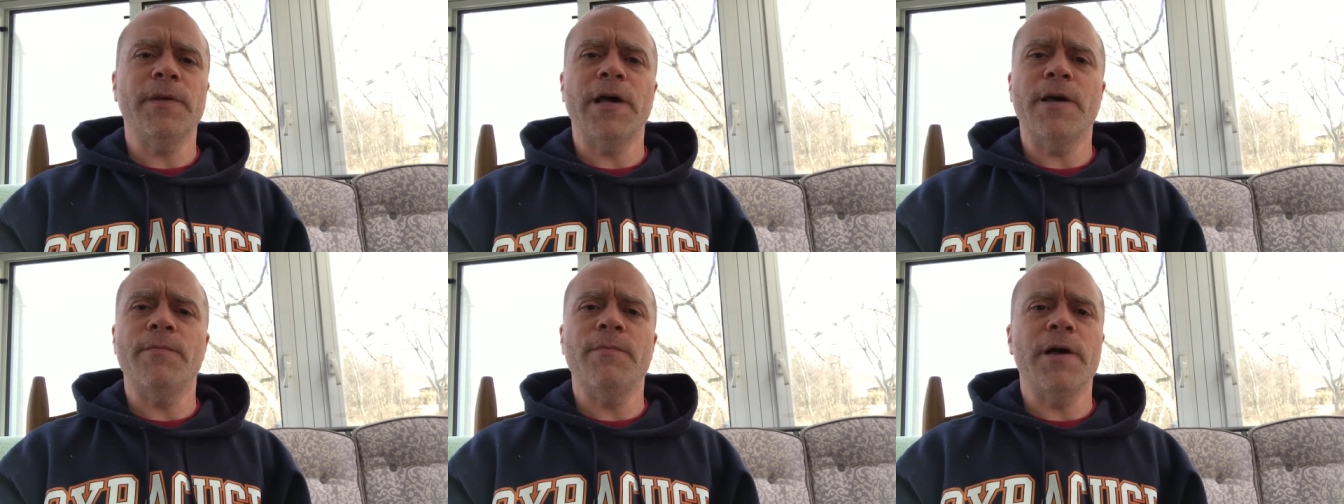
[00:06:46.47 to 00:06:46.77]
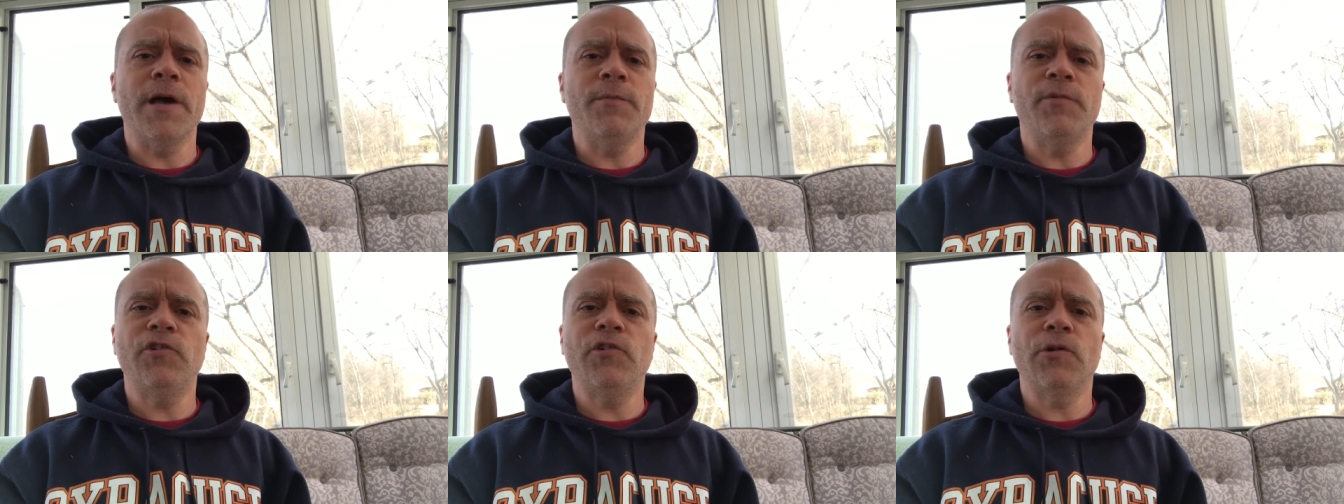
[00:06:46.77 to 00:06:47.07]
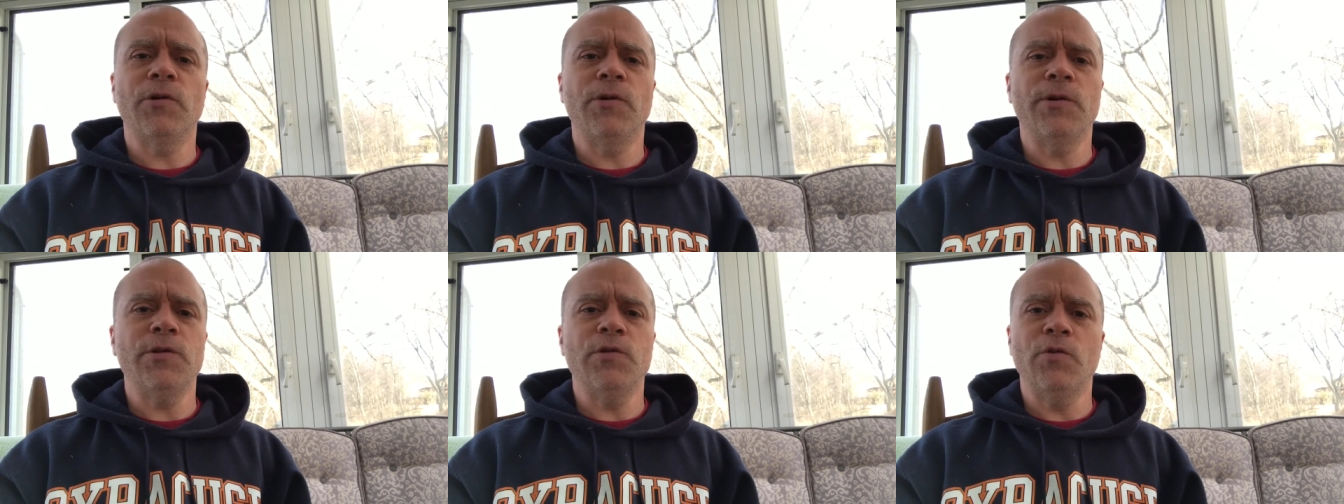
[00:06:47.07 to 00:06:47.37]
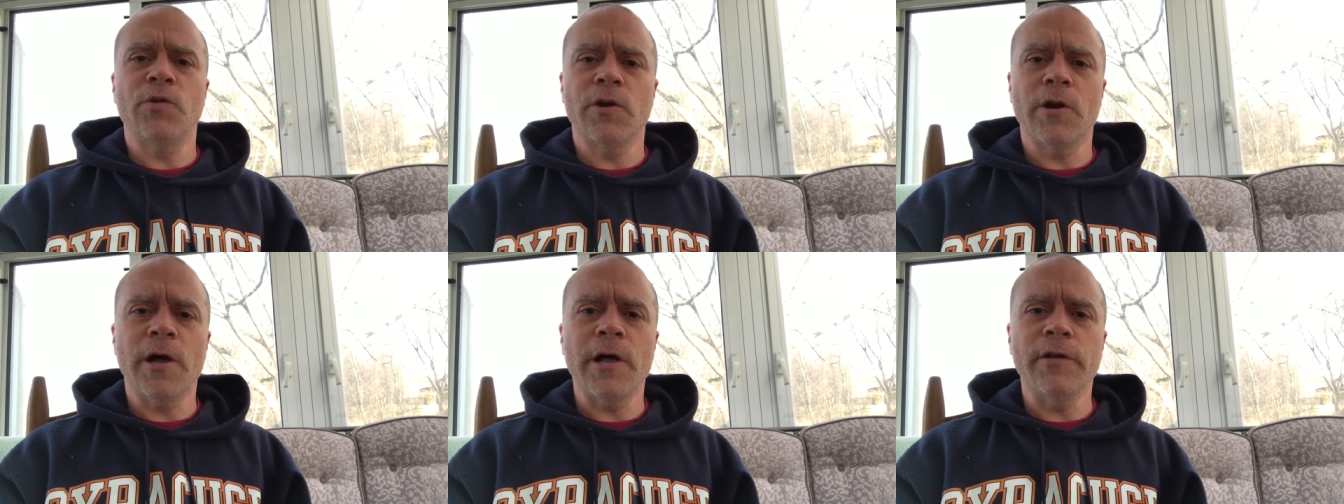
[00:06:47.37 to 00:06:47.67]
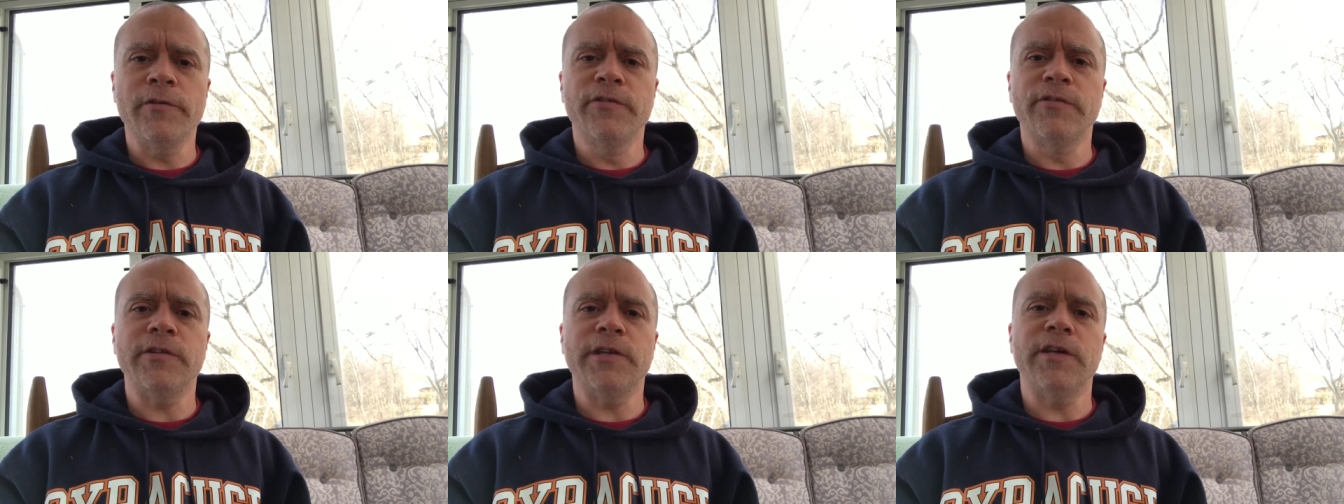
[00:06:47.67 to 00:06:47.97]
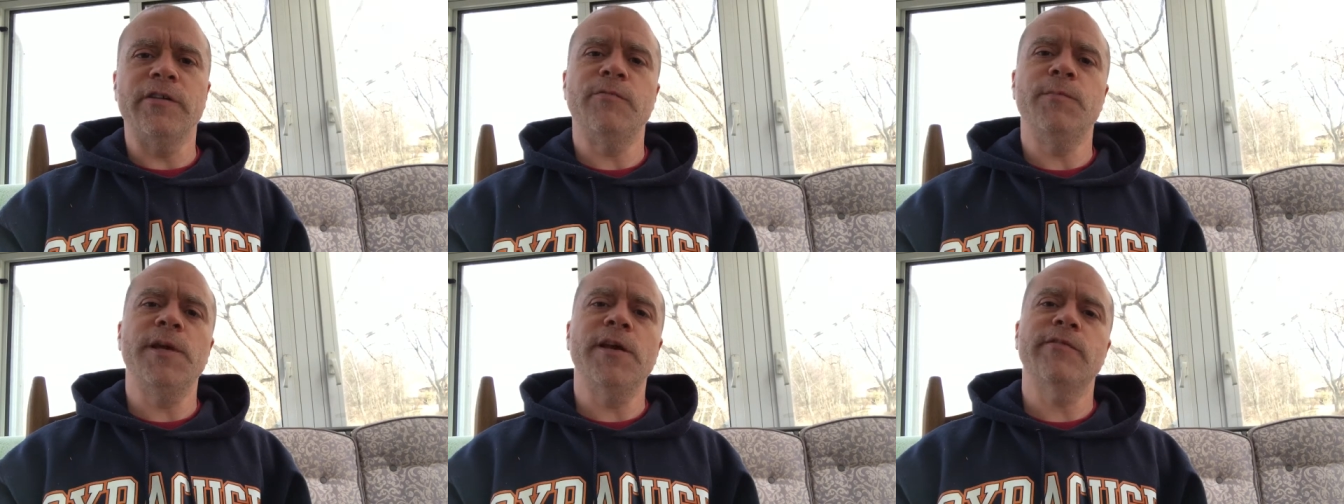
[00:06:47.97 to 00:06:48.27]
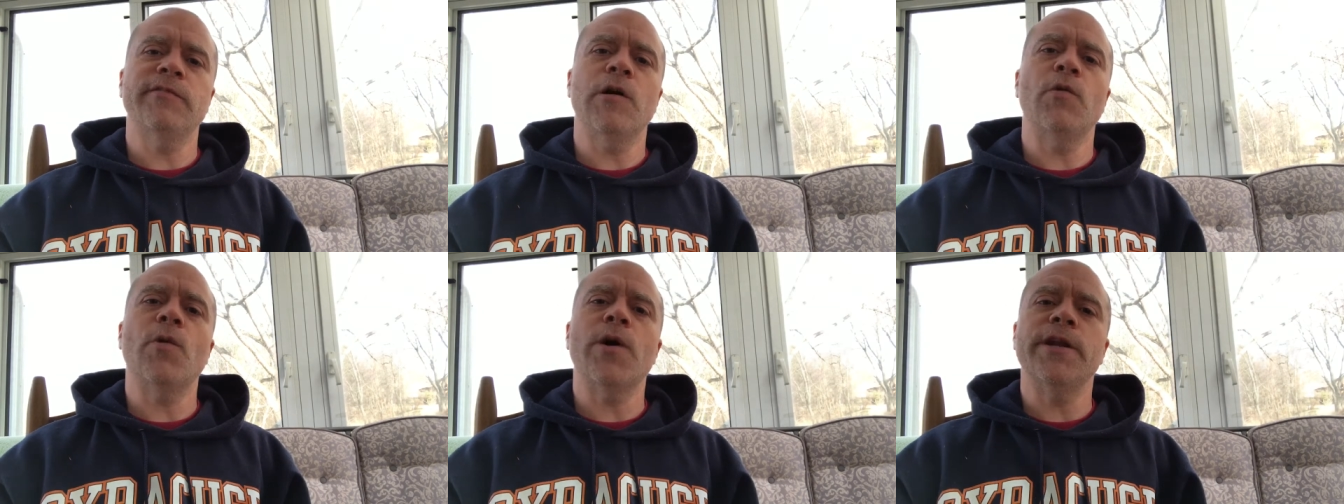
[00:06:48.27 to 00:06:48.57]
I'm sure you can all see, is
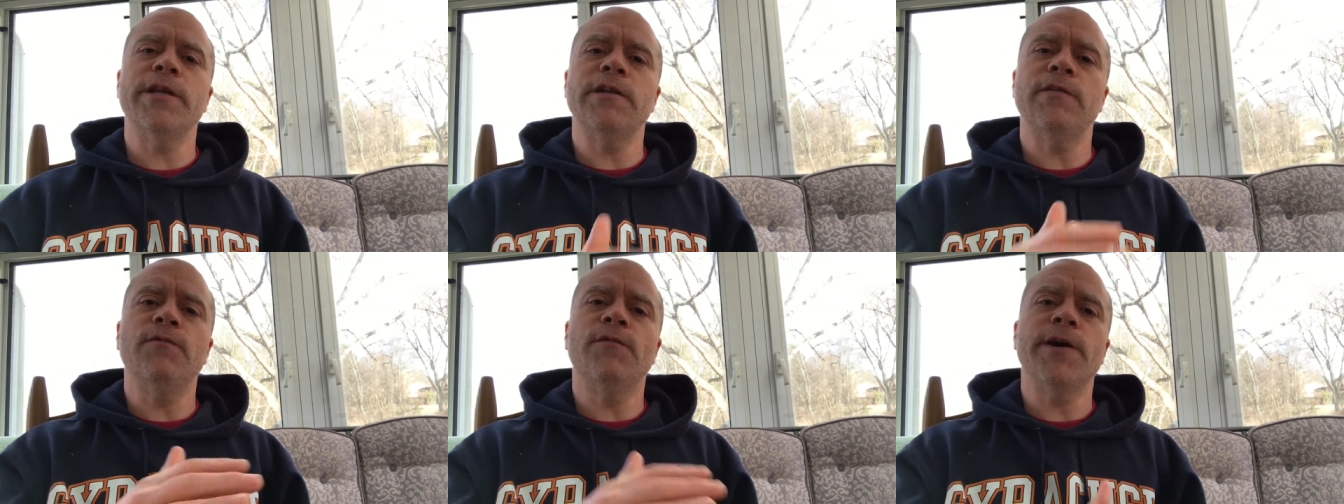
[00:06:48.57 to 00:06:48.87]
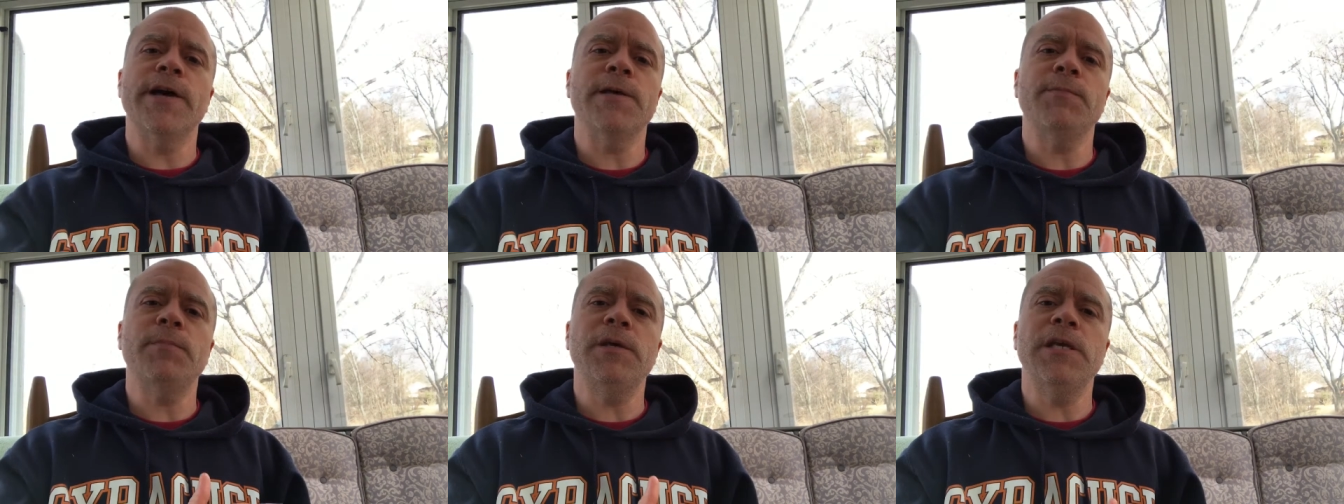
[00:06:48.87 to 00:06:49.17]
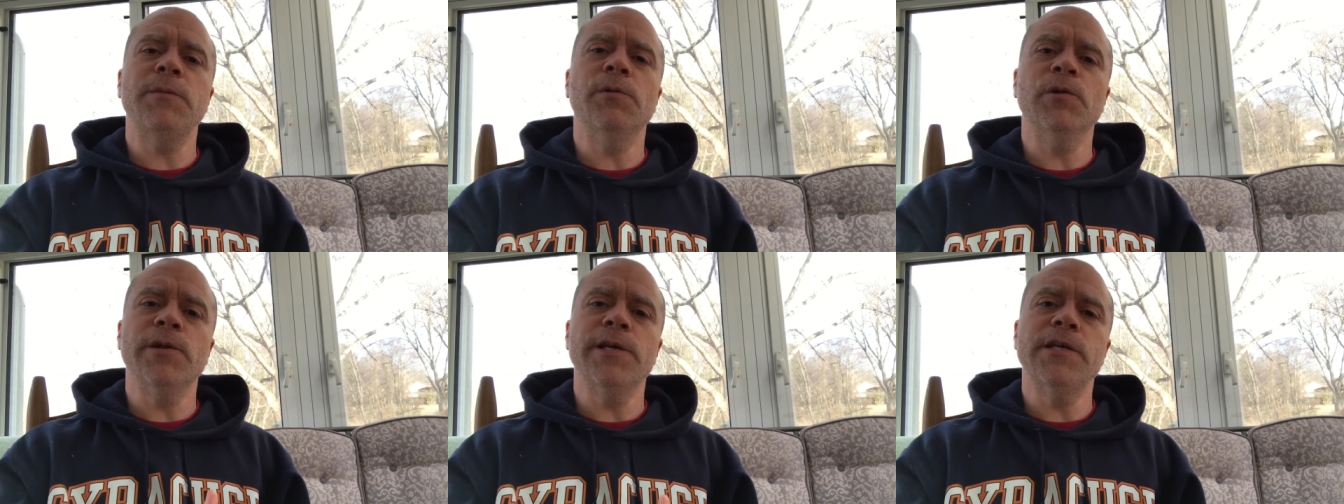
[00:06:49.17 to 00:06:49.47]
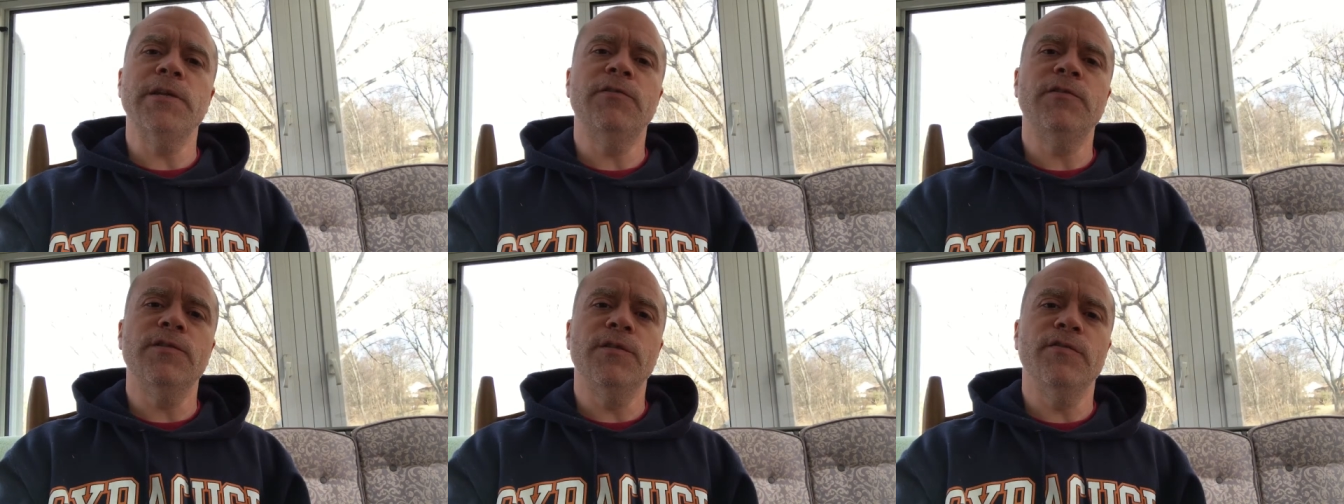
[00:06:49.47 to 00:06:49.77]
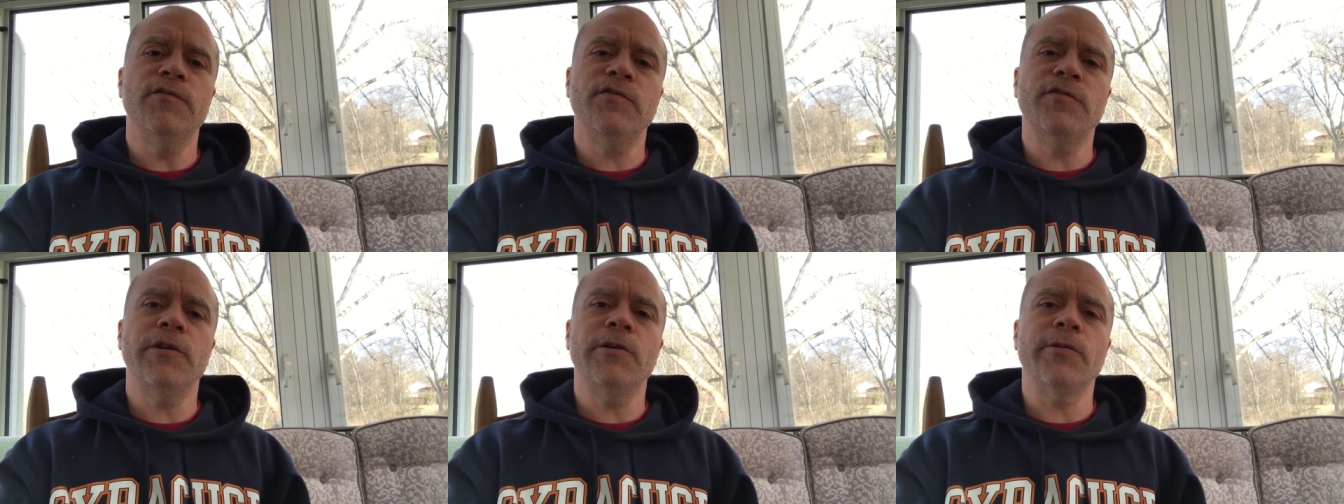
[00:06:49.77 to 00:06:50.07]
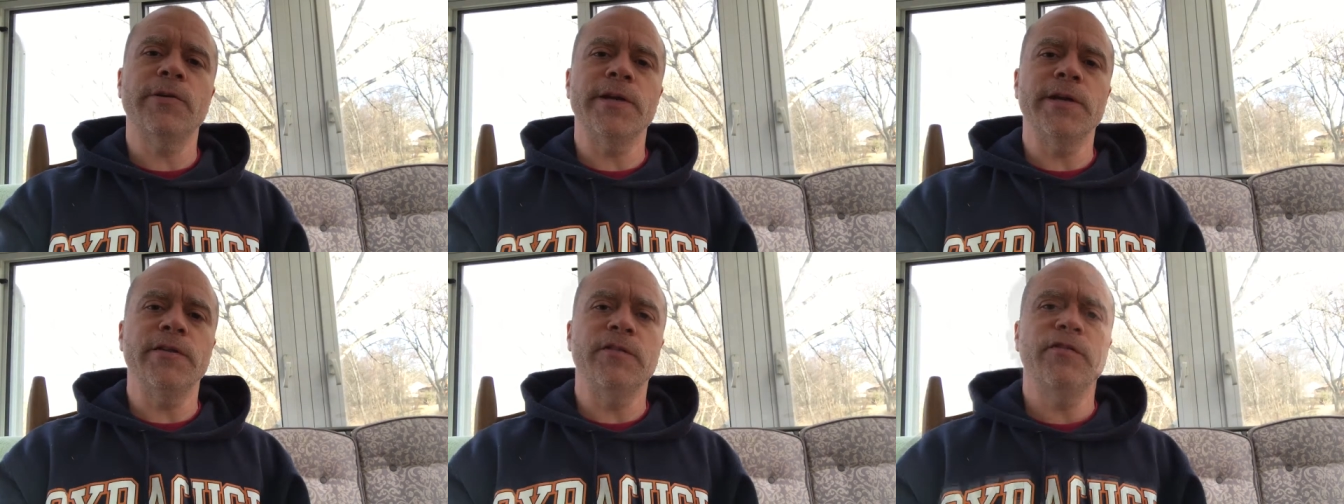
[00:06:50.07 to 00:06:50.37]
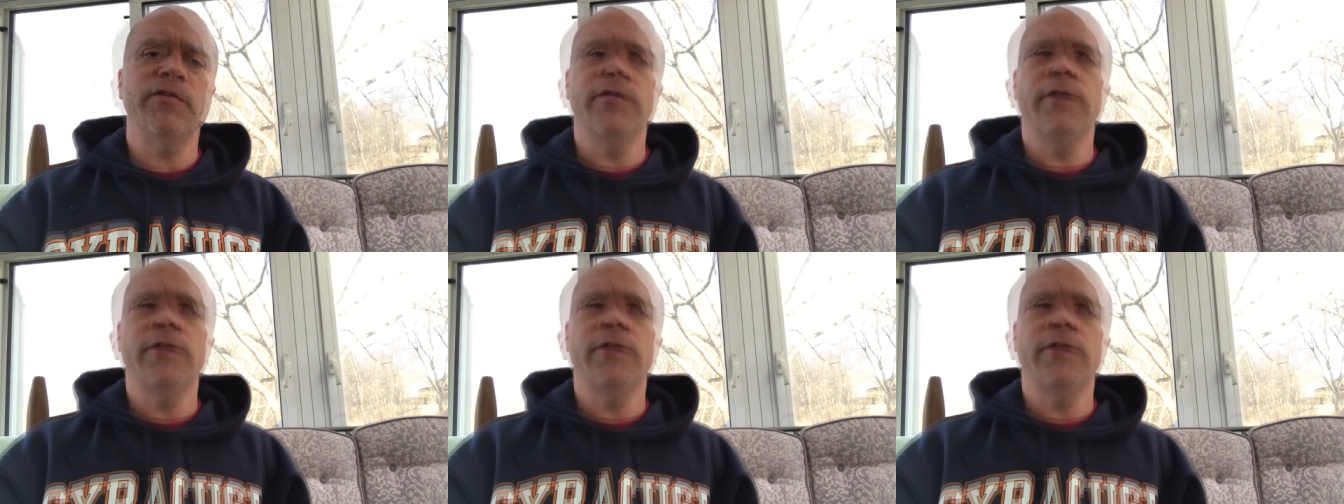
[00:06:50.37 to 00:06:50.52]
because I want to invite people into the series.